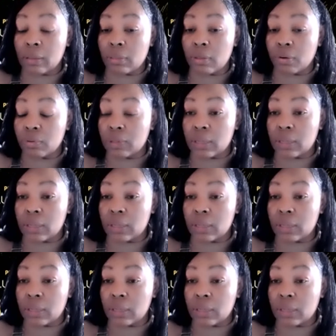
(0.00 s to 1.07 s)
they're
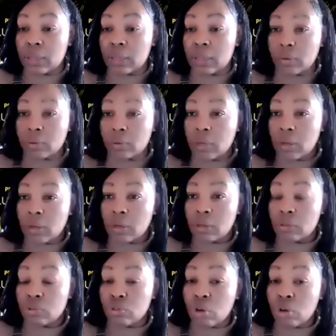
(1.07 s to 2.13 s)
nothing, like if they're
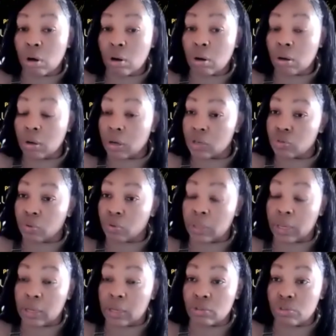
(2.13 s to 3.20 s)
dogs
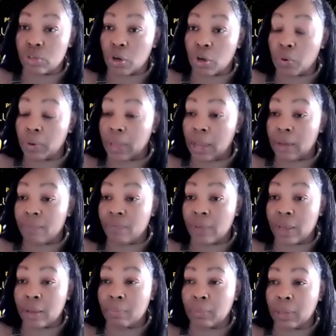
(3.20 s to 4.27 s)
or they don't have
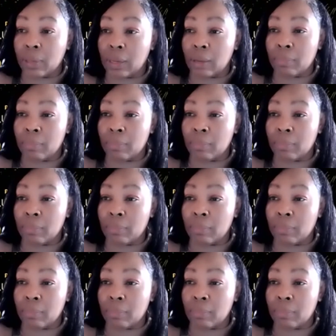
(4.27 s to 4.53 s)
family.